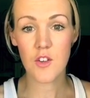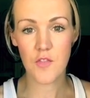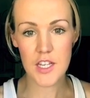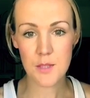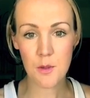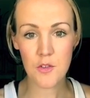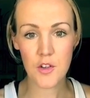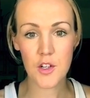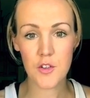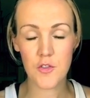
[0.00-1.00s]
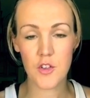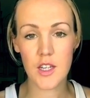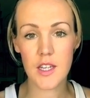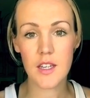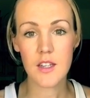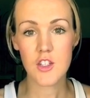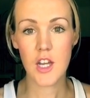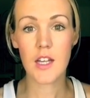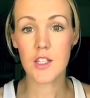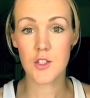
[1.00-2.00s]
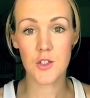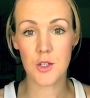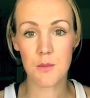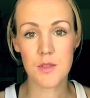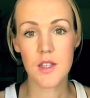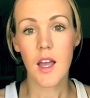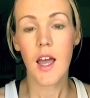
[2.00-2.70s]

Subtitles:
on Facebook for your free challenge groups.